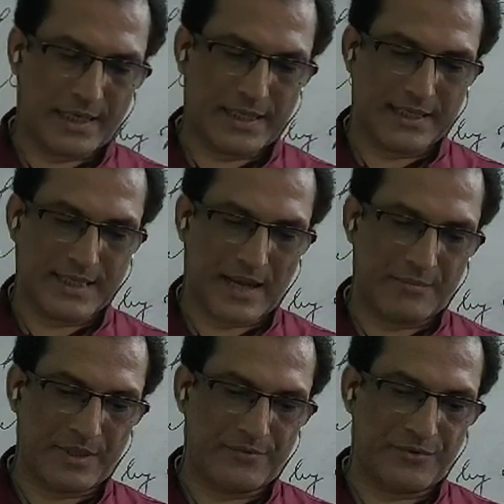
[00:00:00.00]
Another
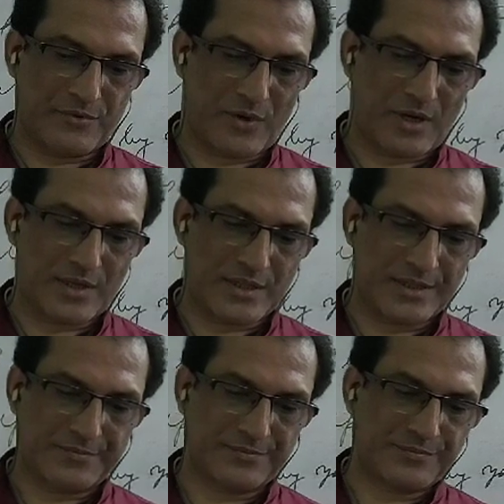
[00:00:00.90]
example, if you want,
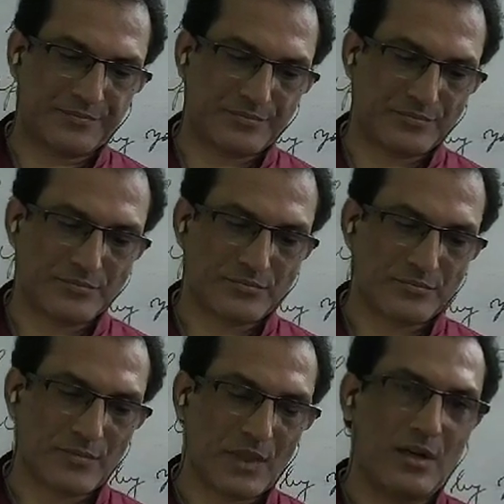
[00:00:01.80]

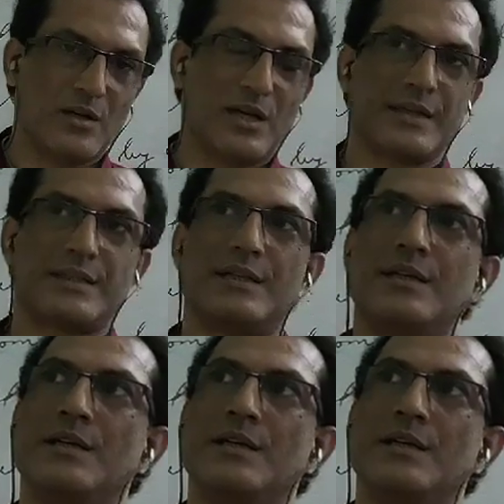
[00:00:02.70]
like